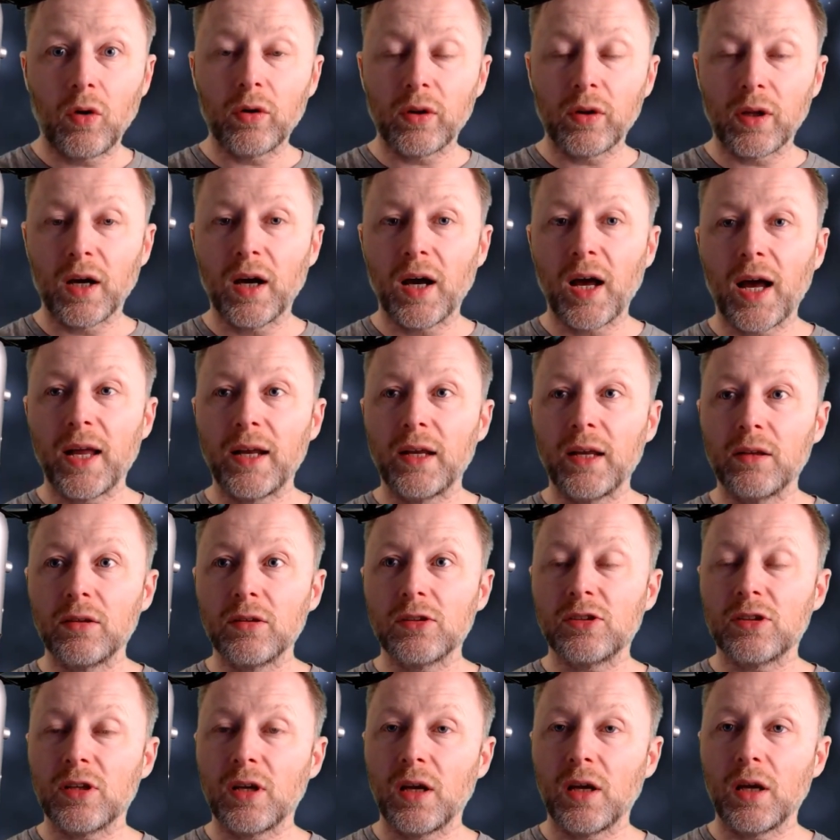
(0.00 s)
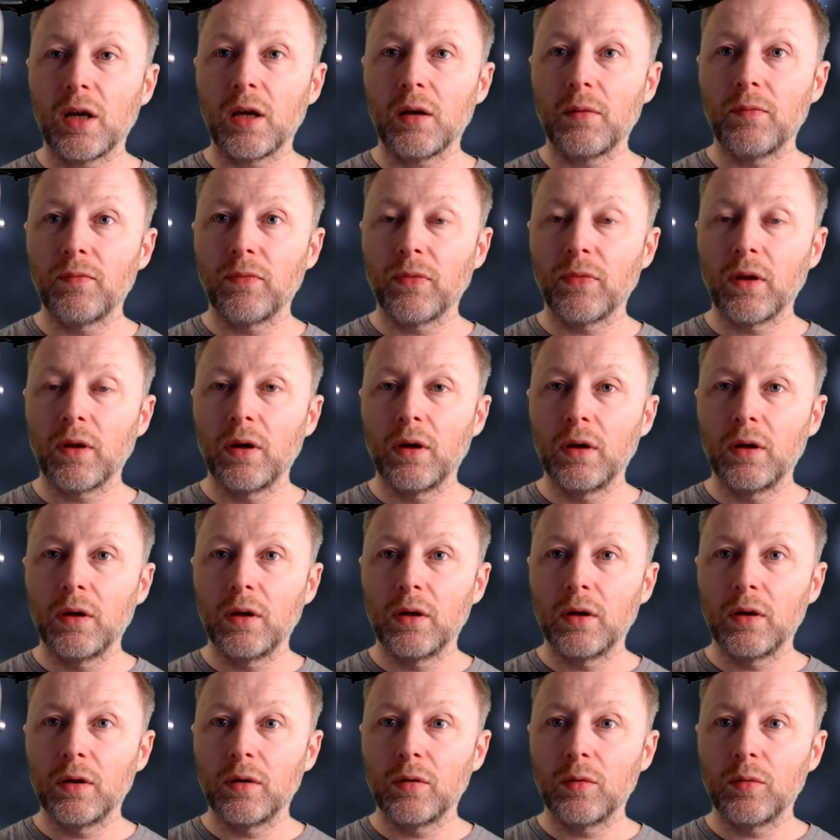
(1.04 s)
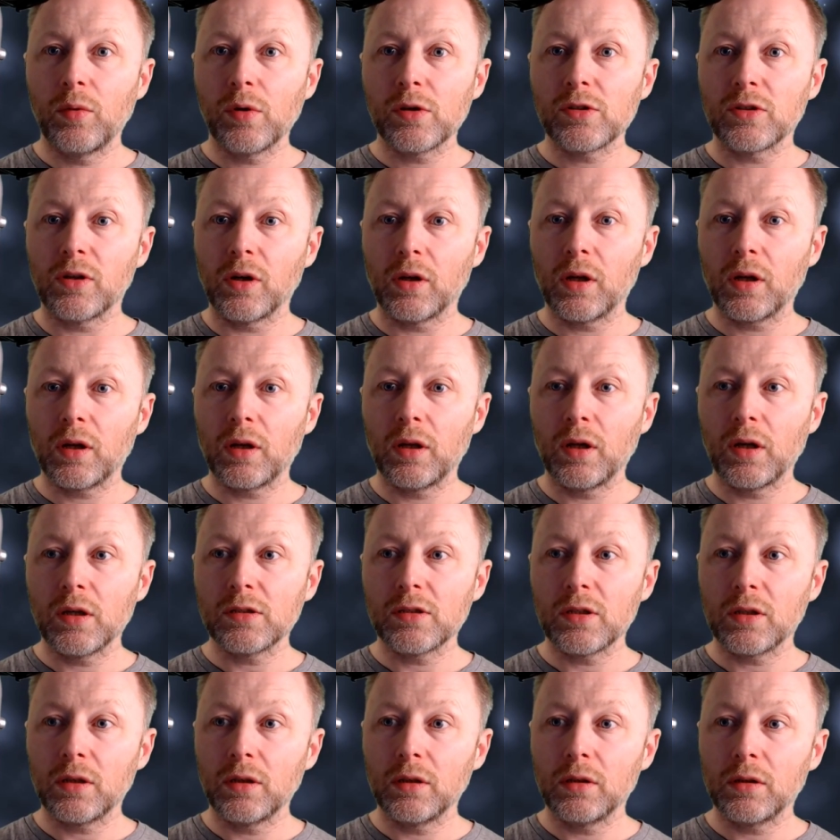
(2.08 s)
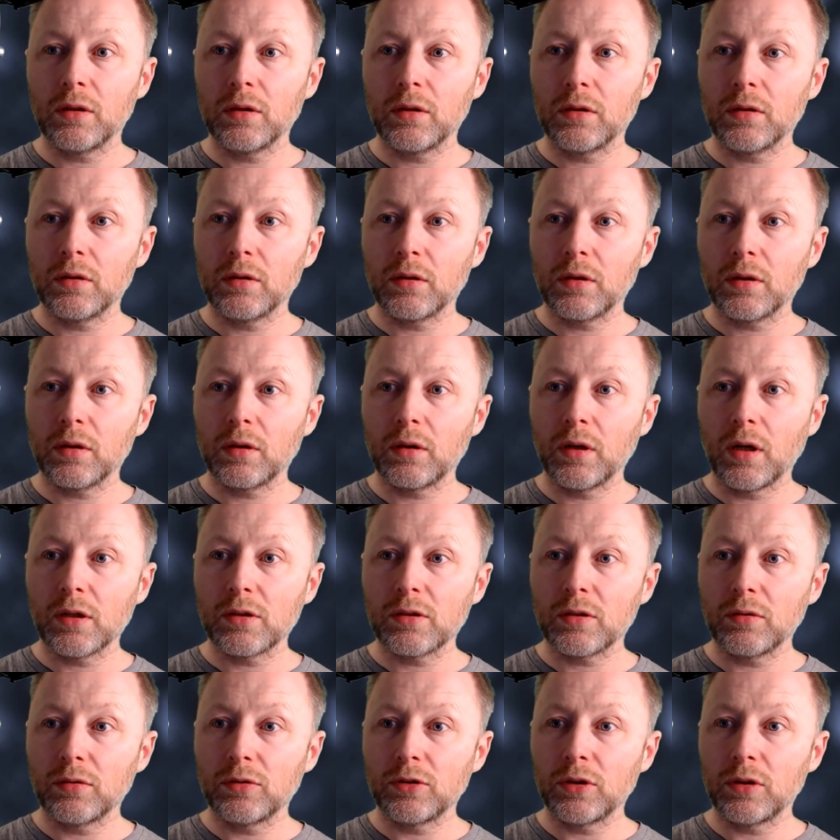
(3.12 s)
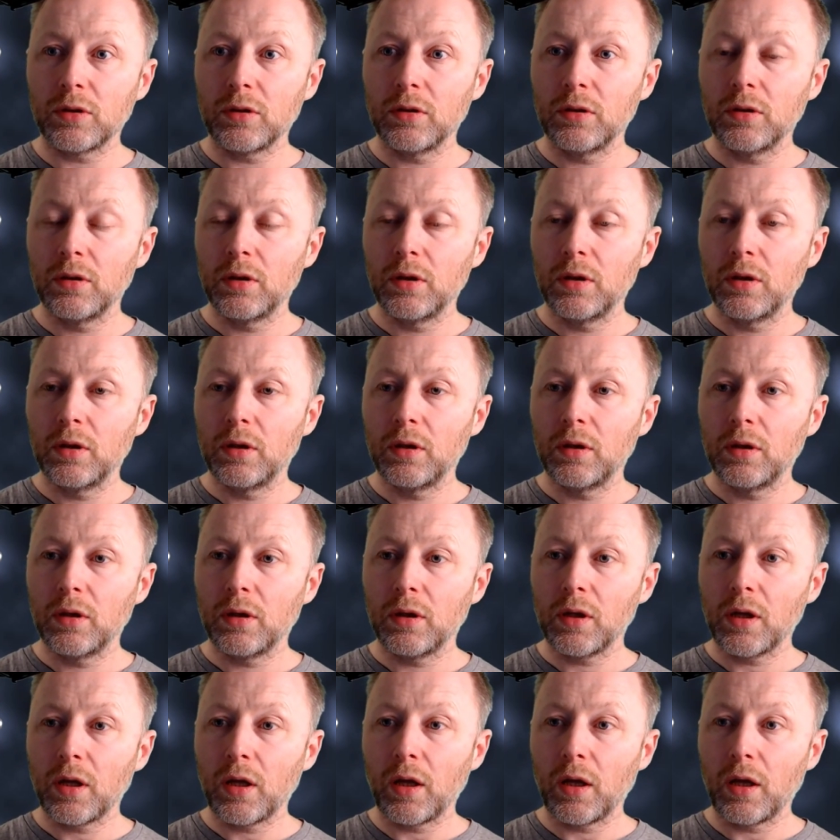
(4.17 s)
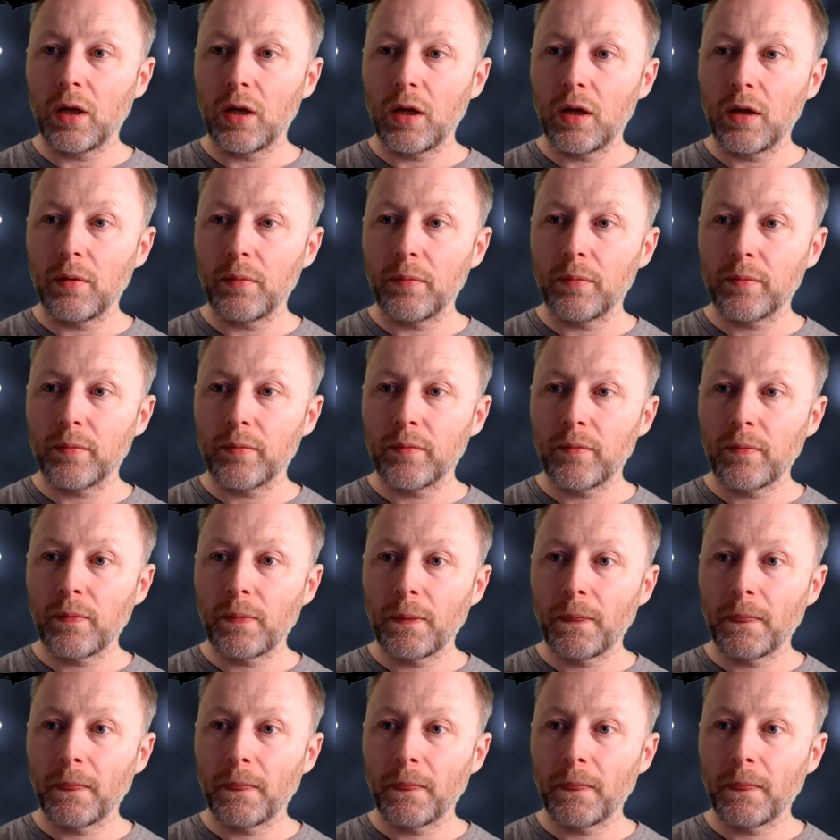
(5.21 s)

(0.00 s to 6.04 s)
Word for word: or that, and he does uh, what's another classic classical tune? Um,